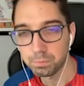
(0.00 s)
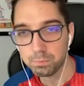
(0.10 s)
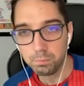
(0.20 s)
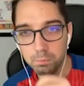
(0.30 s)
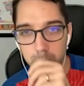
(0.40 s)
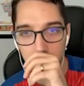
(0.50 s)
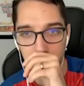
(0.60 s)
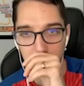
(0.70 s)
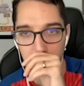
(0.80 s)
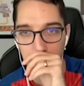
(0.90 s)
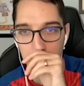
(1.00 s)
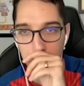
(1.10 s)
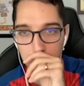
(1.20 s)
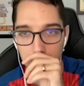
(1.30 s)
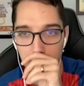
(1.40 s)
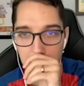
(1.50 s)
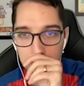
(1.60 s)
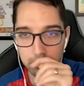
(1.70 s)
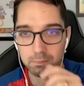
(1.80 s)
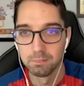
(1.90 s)

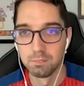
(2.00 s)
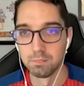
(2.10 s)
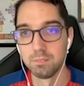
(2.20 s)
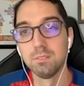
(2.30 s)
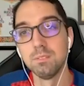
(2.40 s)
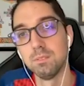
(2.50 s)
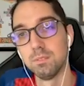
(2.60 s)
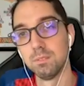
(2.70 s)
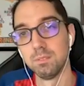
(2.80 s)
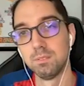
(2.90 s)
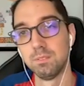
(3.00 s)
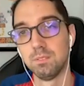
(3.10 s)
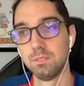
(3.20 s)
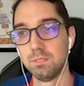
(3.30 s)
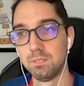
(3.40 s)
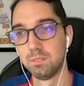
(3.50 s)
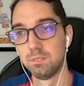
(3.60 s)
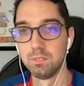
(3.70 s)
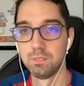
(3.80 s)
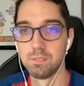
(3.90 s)

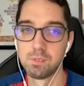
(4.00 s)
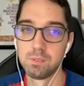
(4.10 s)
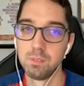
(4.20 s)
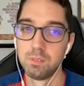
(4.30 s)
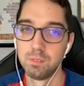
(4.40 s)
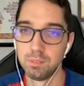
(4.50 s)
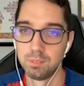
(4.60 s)
This person isn't speaking.